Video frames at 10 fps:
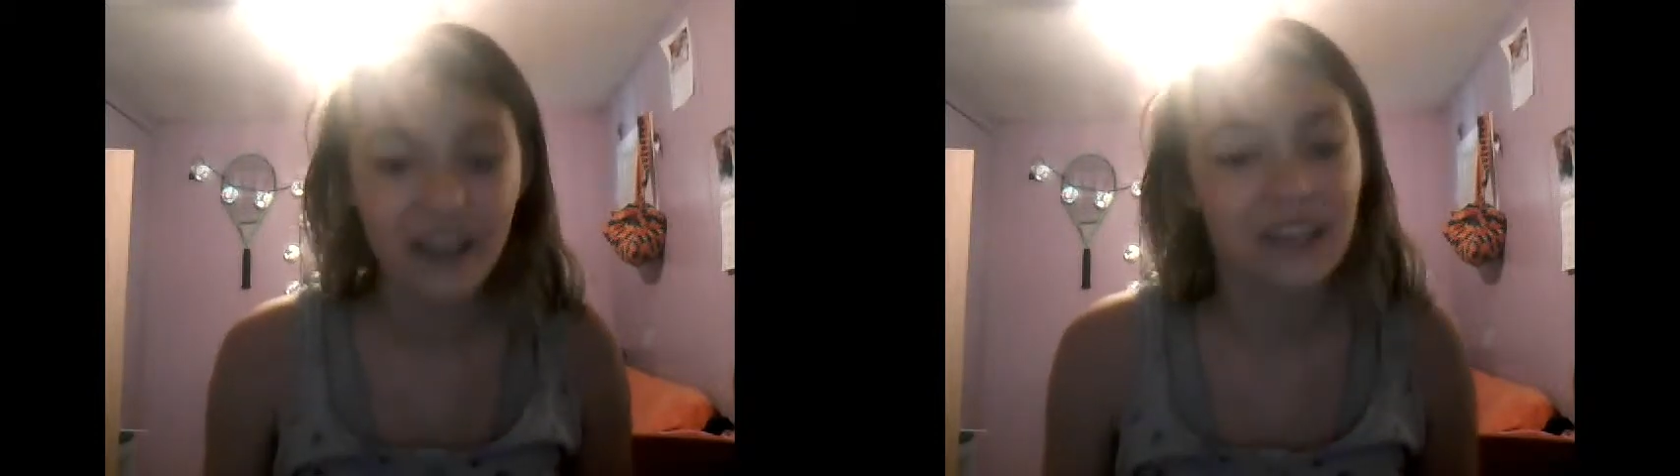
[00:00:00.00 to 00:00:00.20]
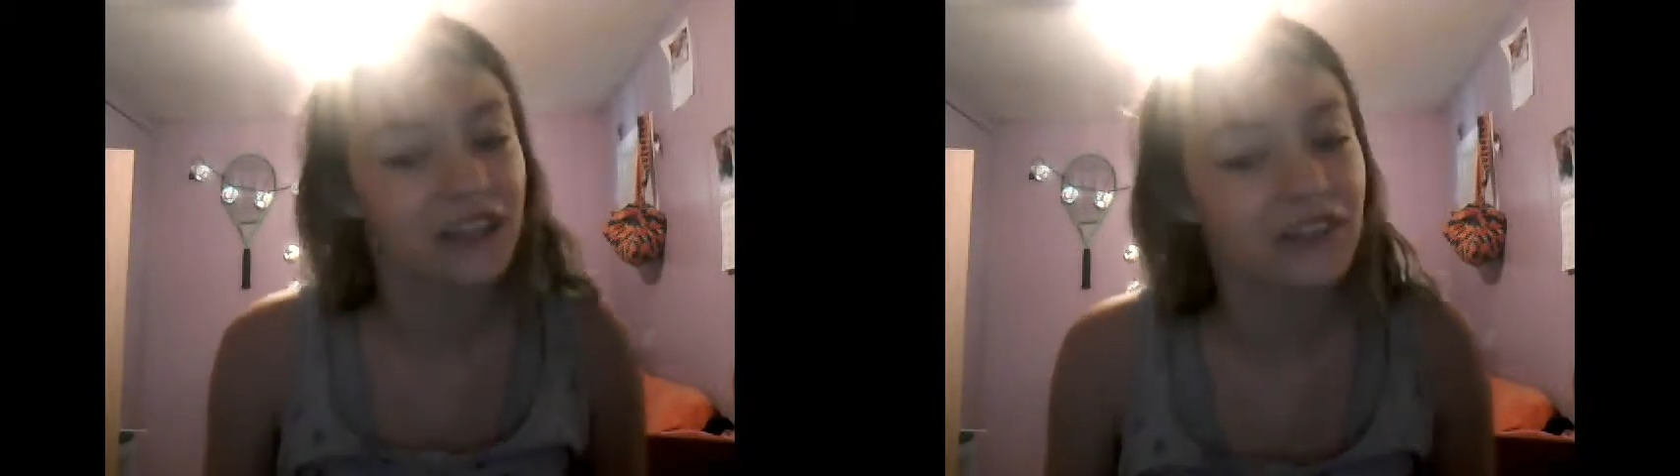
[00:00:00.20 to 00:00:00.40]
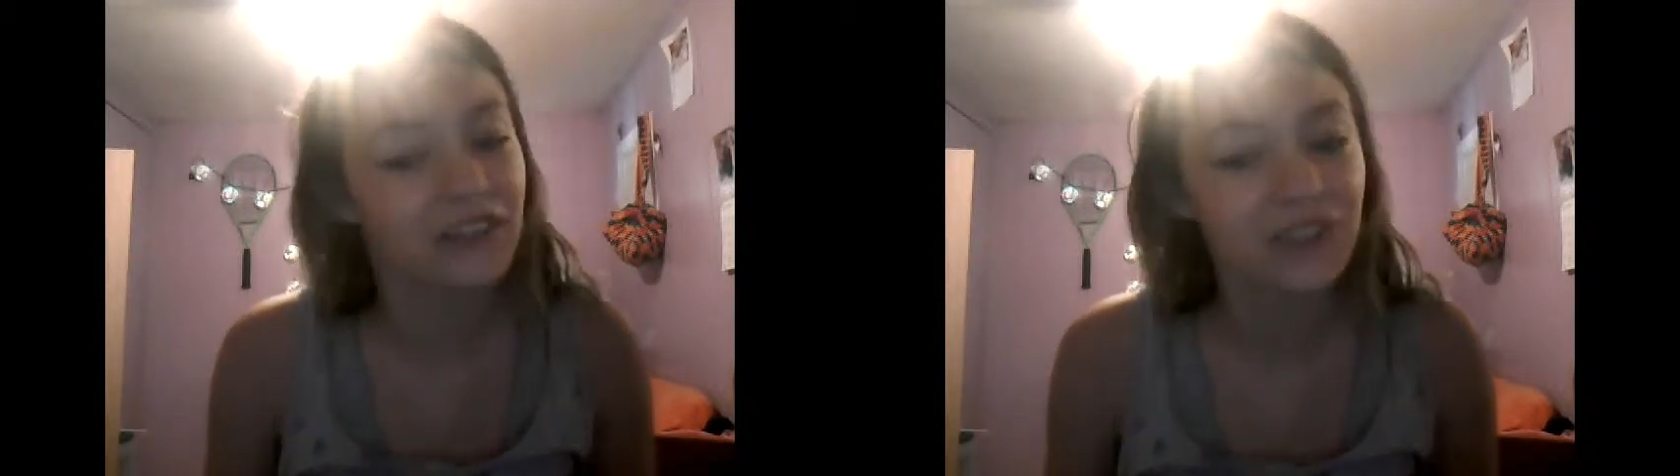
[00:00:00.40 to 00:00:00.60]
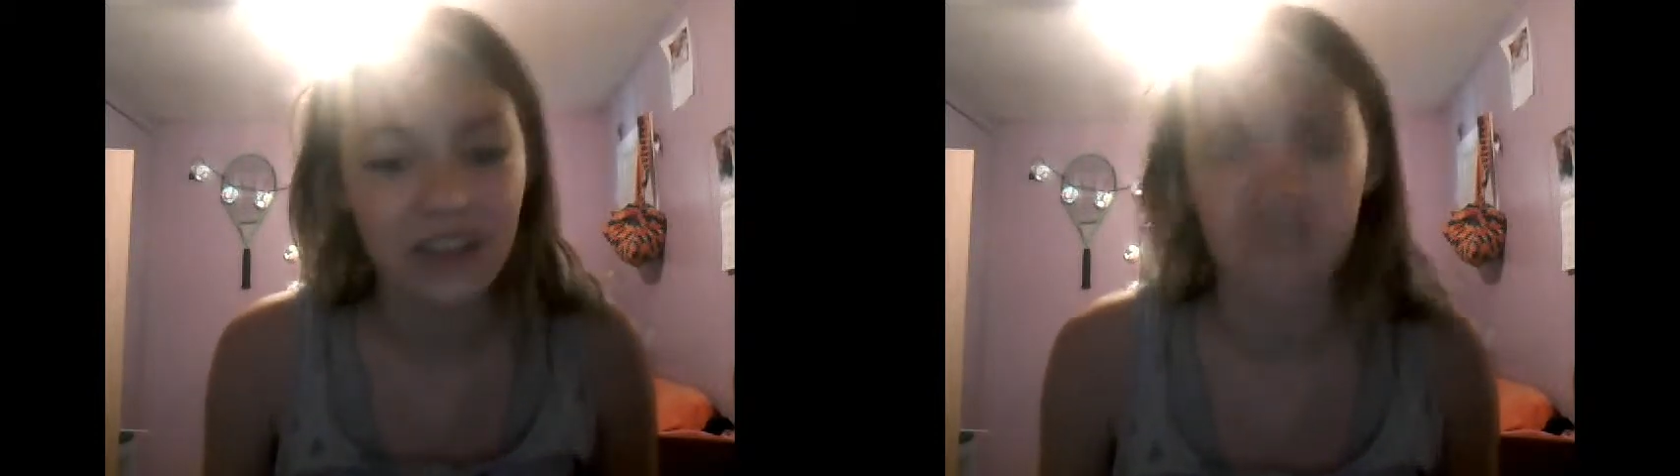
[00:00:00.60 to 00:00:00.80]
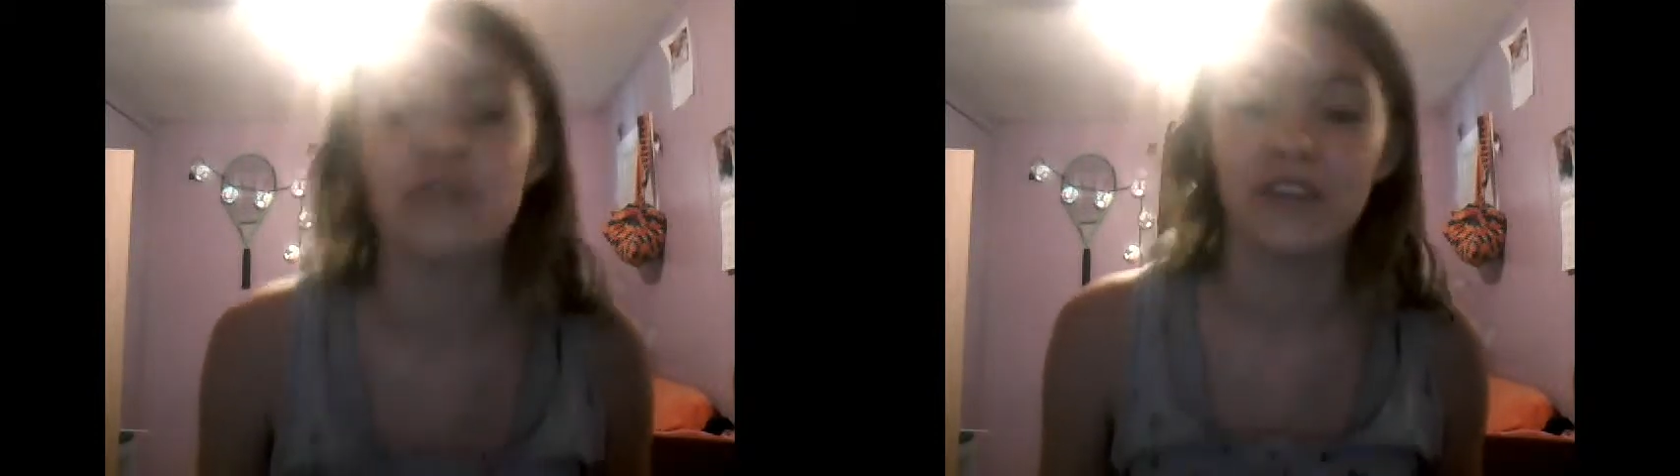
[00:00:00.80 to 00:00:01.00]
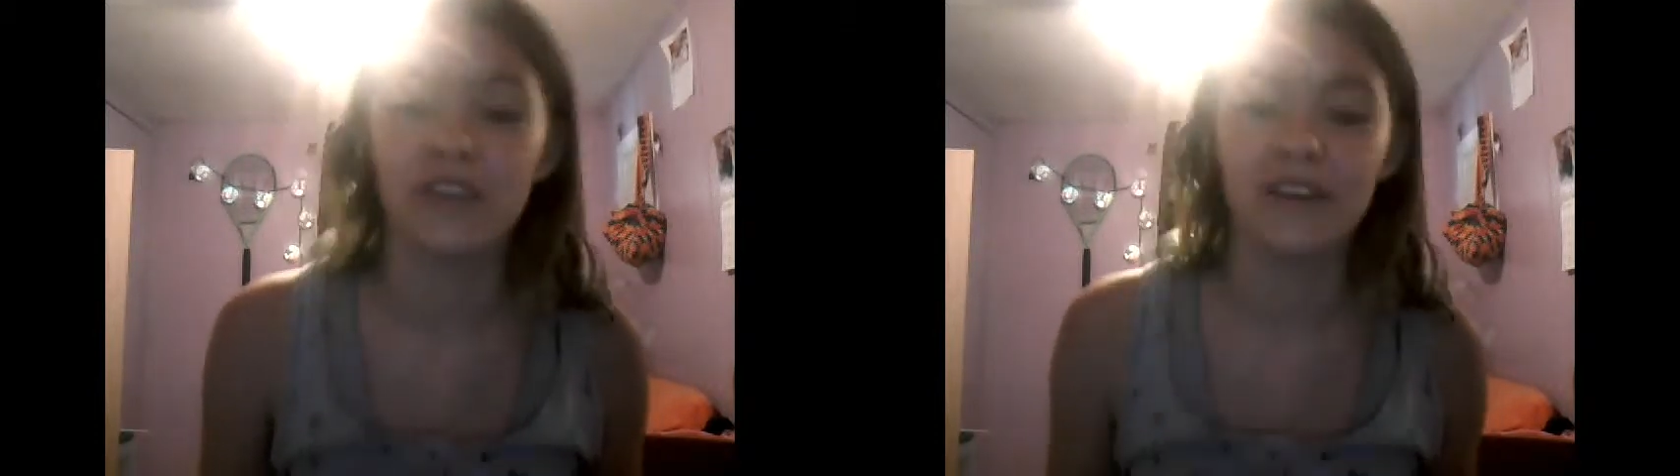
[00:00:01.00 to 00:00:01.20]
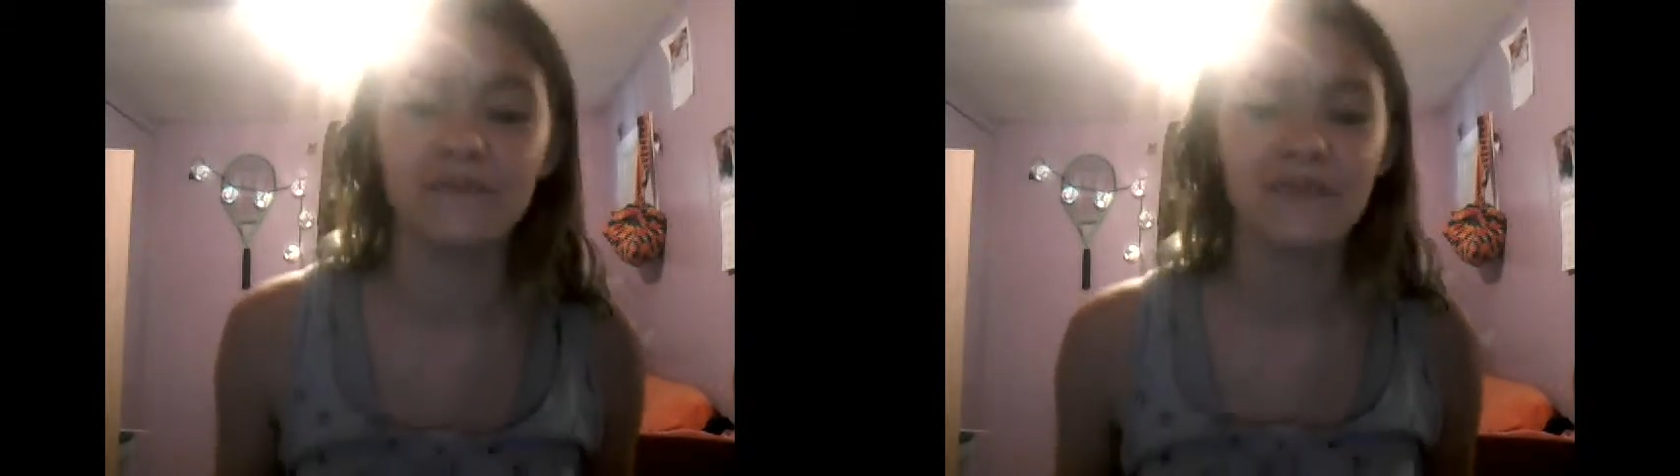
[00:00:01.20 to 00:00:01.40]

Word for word: in a video yet.